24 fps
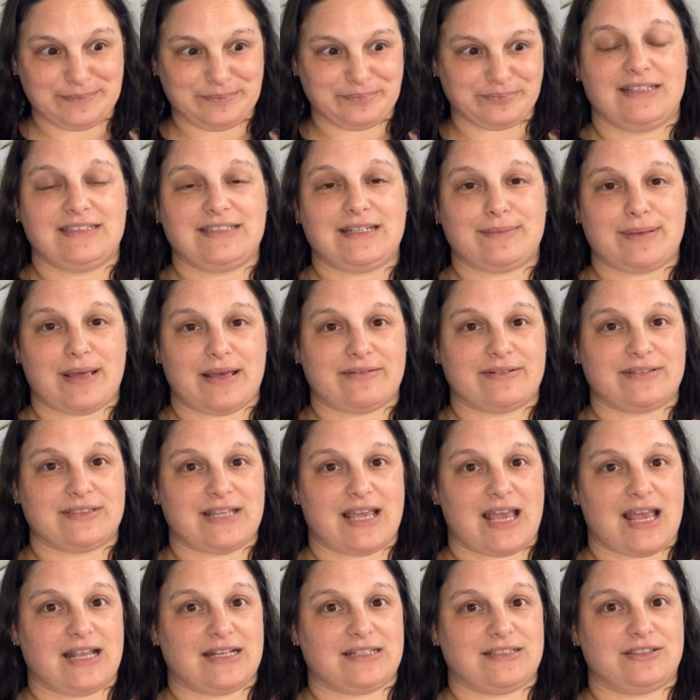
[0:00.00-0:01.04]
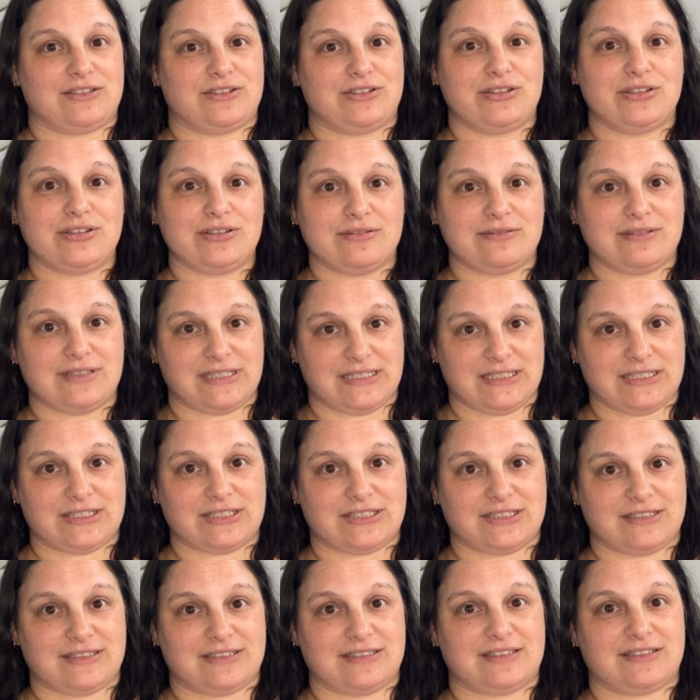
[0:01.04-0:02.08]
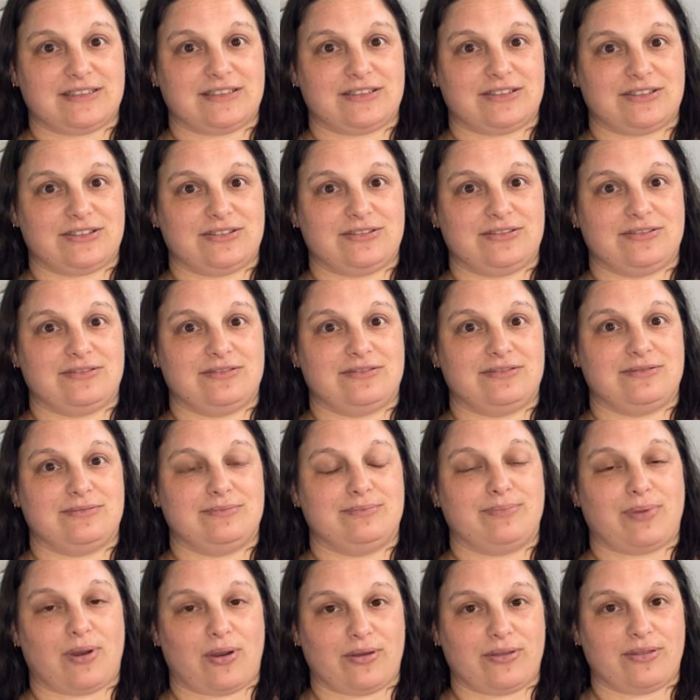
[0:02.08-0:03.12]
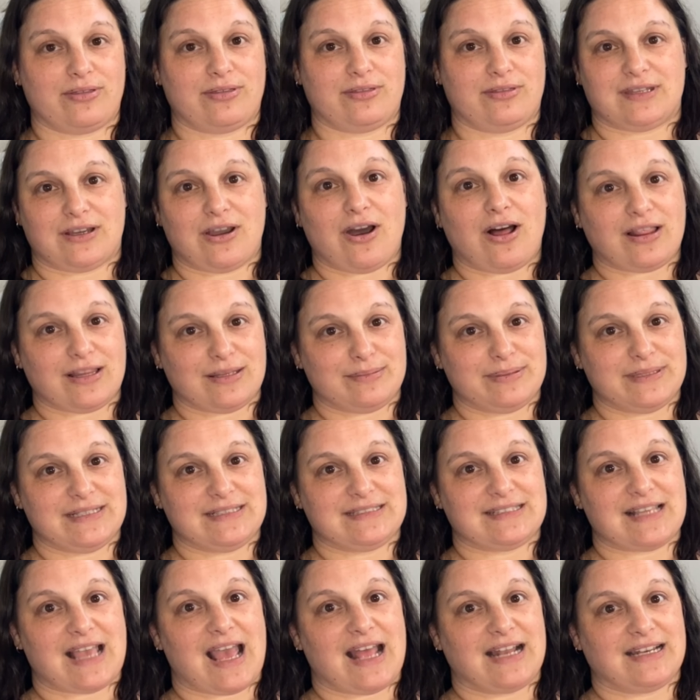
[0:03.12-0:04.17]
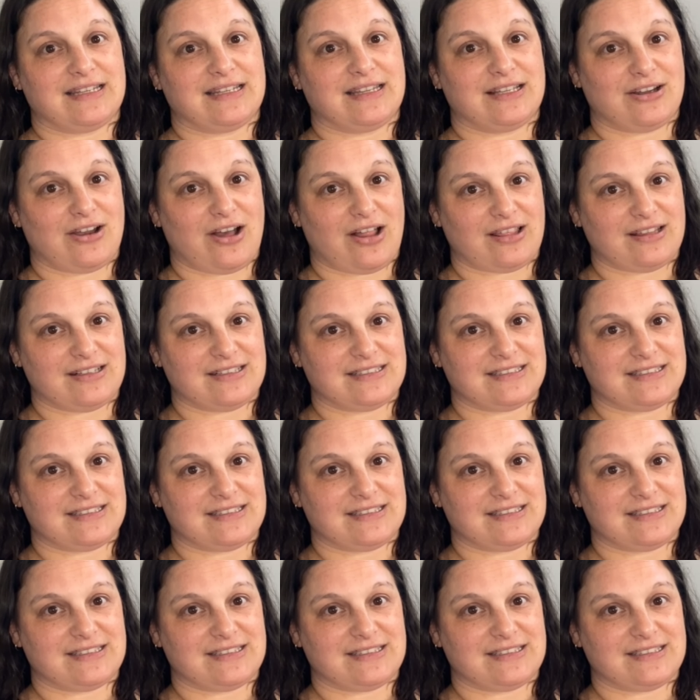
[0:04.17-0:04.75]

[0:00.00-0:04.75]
I ended up having to add 2 inches to both the collar piece and the collar